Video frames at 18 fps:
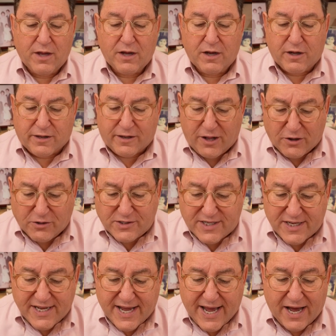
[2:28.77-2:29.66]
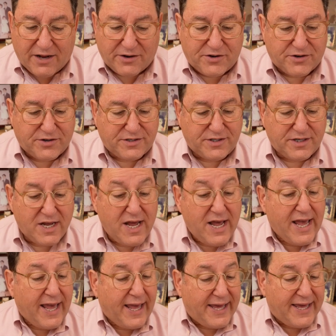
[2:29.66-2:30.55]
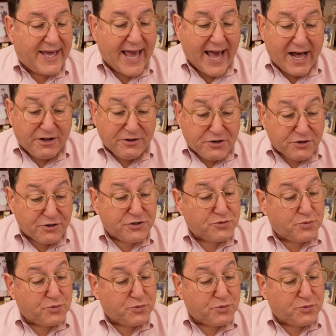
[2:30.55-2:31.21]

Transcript: close encounters, encounters